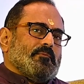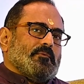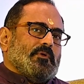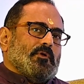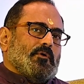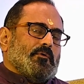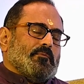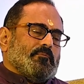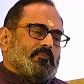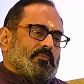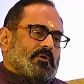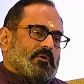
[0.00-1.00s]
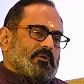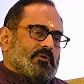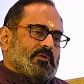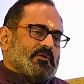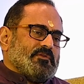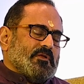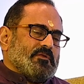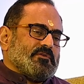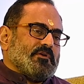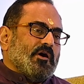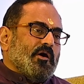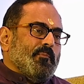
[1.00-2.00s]
in a sense,
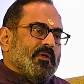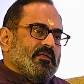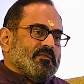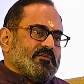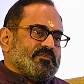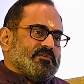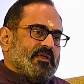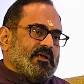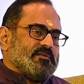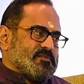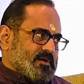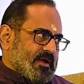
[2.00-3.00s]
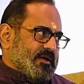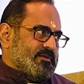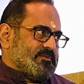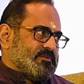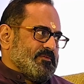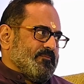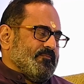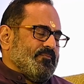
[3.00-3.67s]
curbing the state's rights,